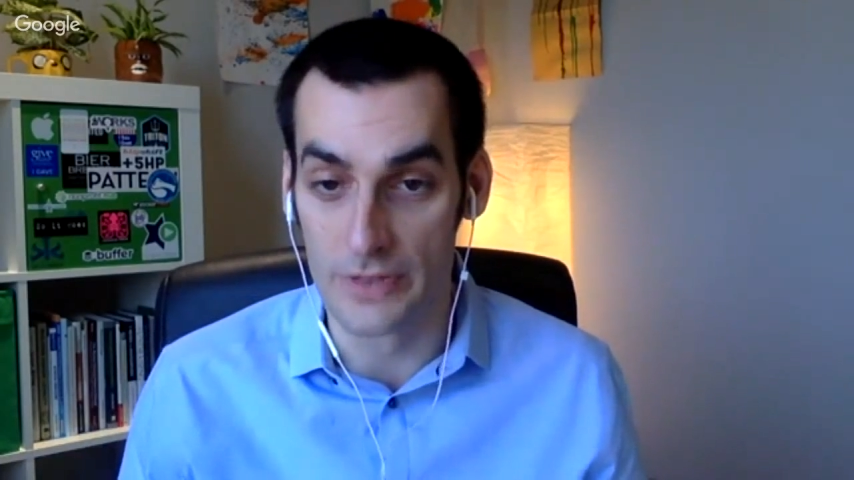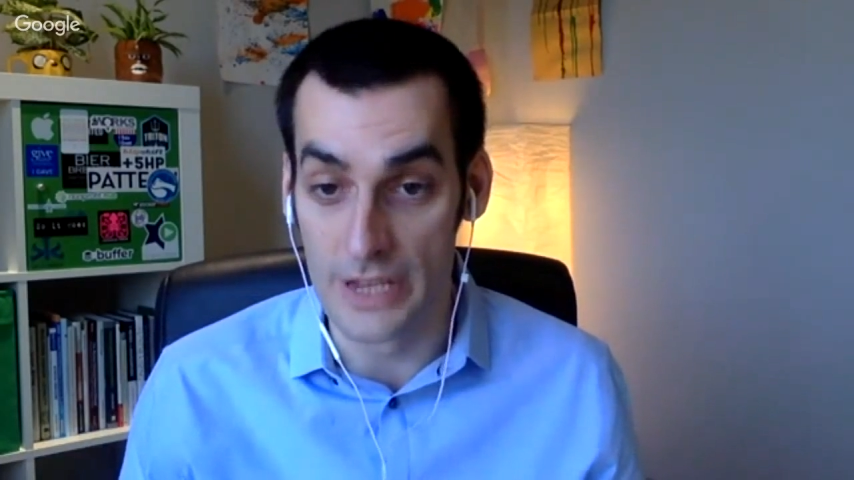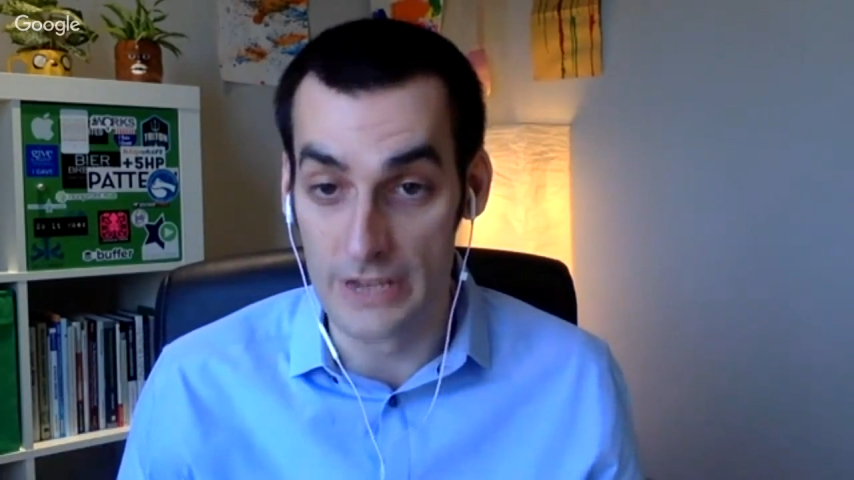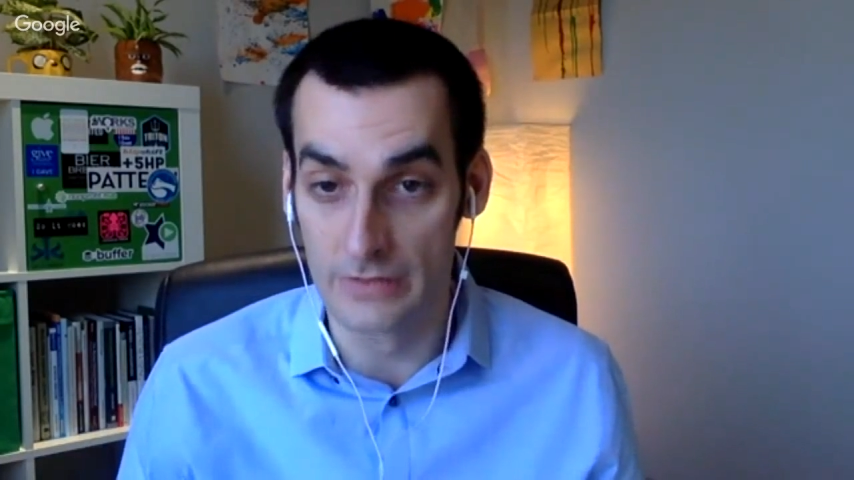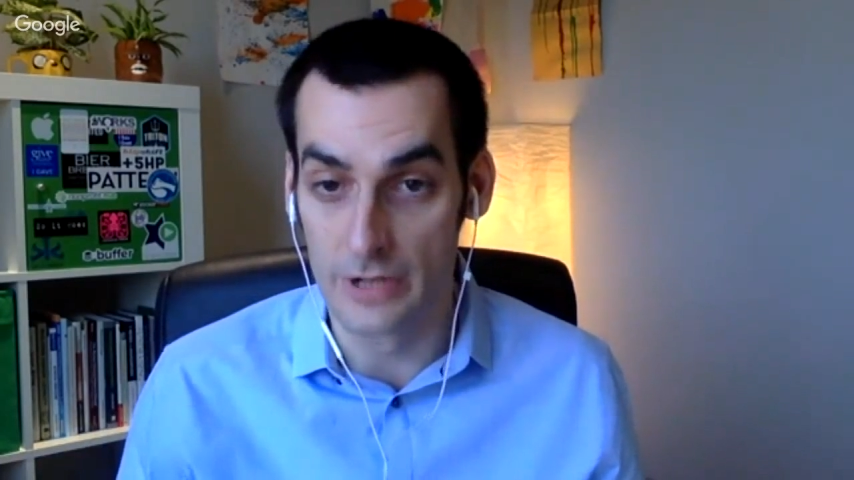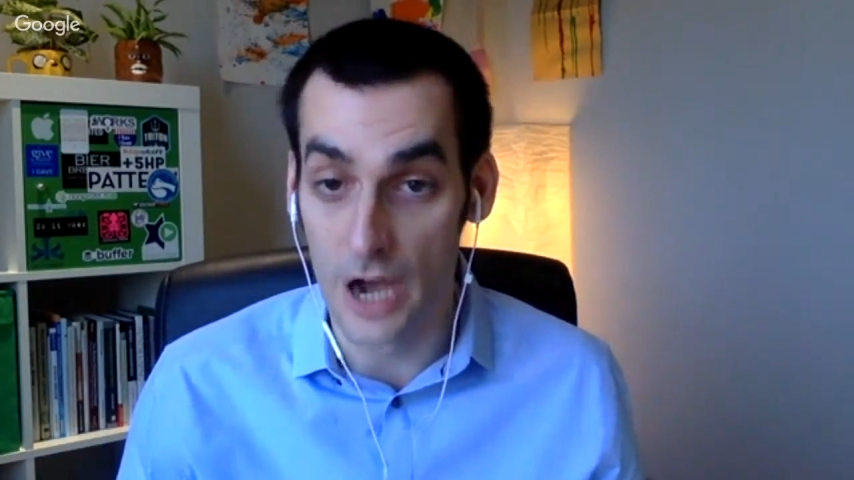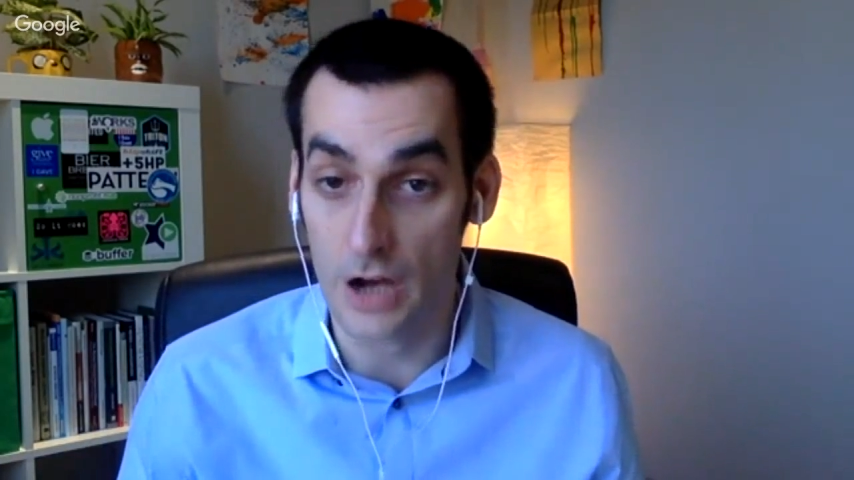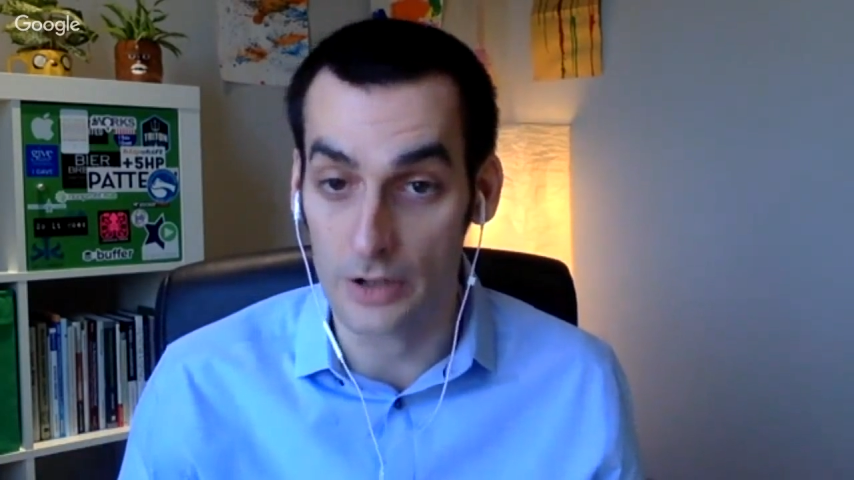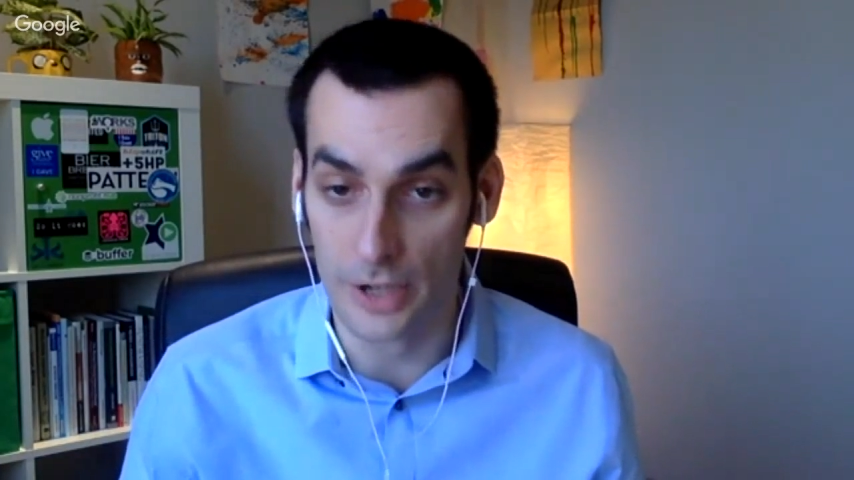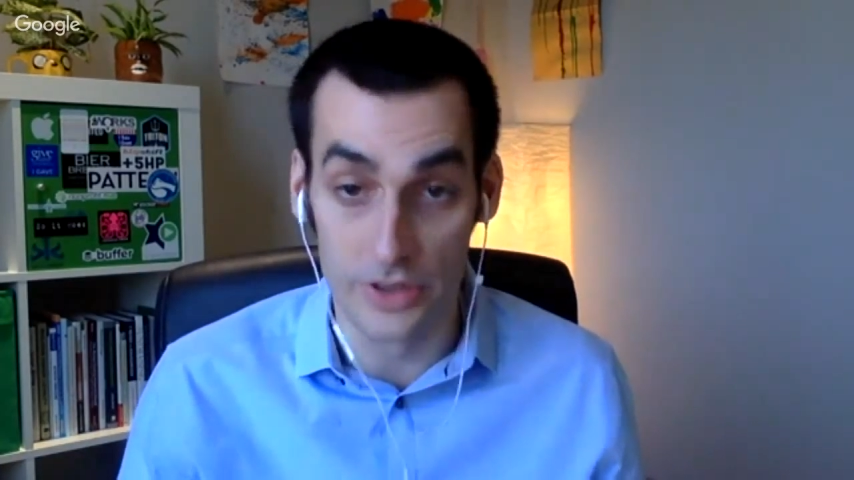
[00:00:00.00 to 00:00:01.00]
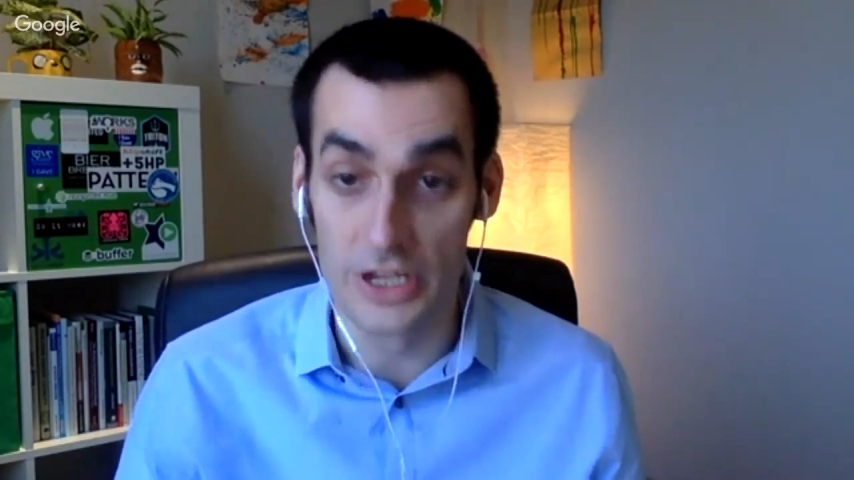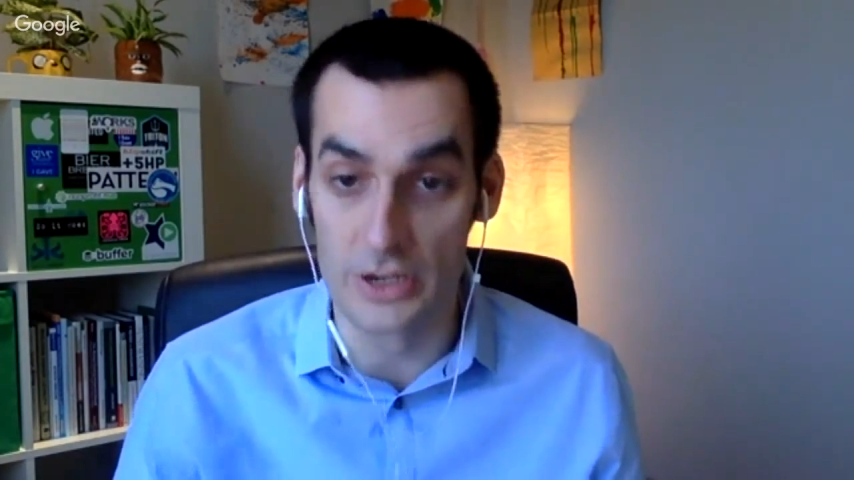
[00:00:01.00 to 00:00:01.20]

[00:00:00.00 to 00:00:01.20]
the college or the